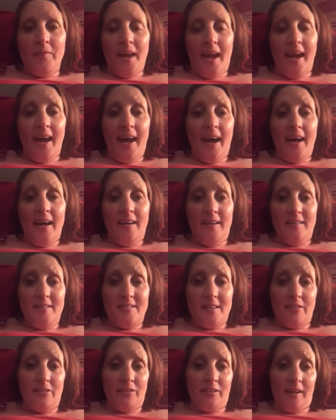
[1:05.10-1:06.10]
had
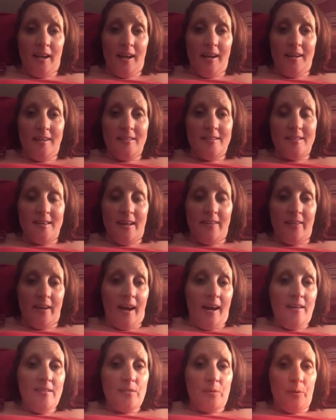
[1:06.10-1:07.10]
several clients at the
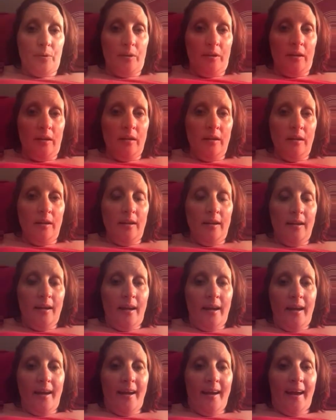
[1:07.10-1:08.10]
high school,
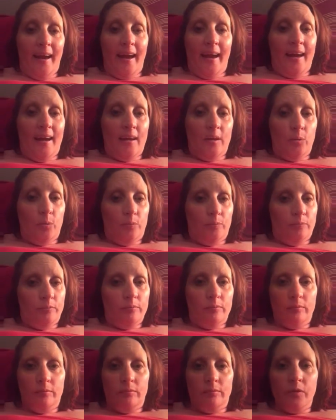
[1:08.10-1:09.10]
and
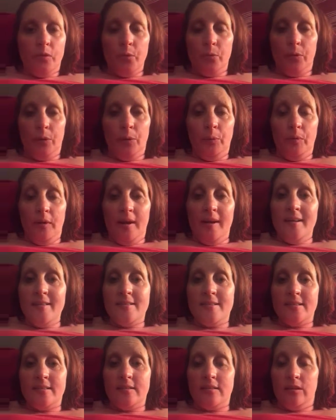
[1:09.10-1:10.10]
the rule
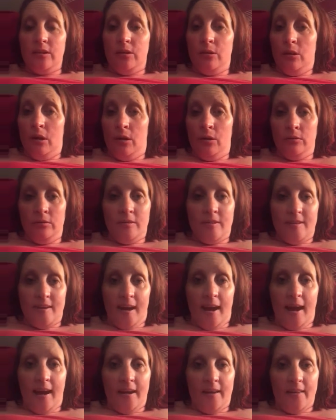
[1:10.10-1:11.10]
was you don't say
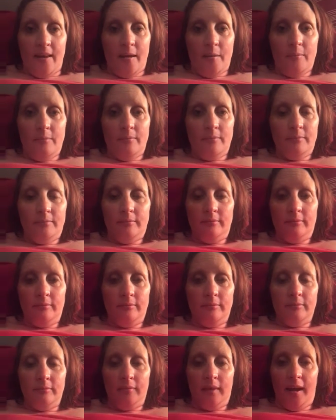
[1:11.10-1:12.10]
hi to them,
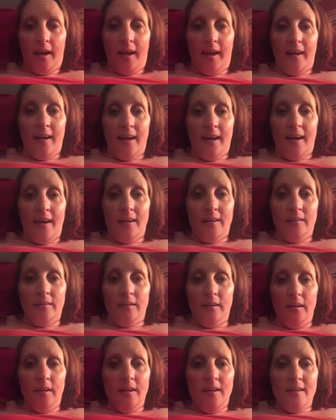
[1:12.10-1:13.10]
okay? And
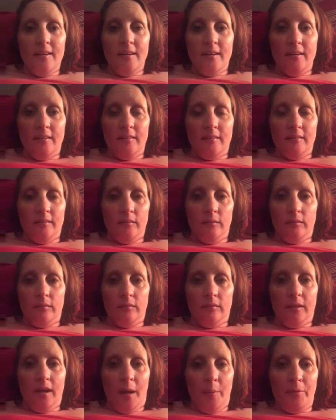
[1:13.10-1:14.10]

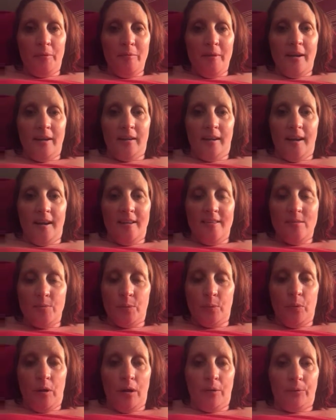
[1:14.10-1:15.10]
a couple of my clients
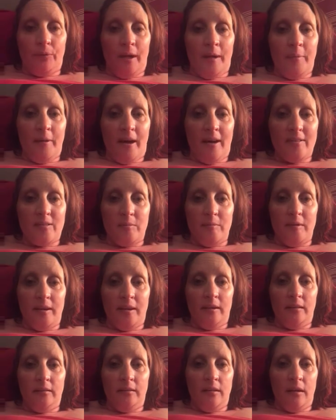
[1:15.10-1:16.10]
would walk right past
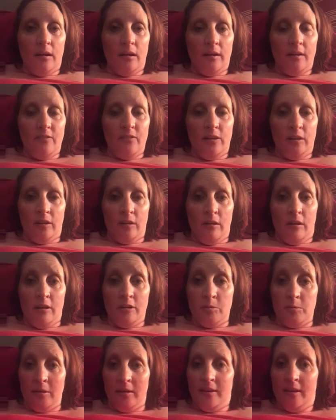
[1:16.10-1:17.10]
me, not even
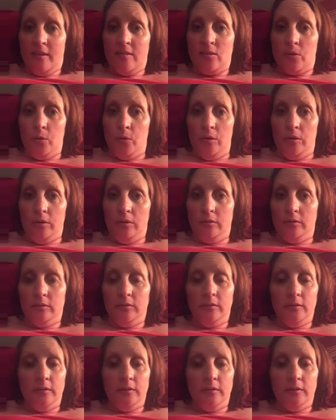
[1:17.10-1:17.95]
acknowledge me. That's cool.